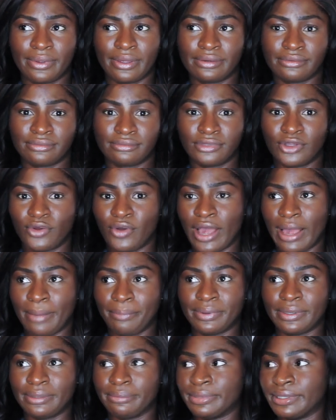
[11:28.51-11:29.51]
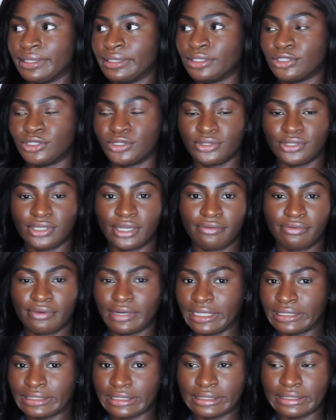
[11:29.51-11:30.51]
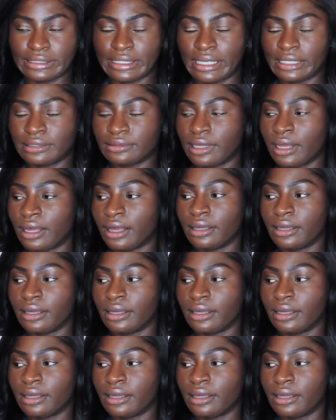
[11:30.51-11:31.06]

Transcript: and you're happy being junior for like 6 years,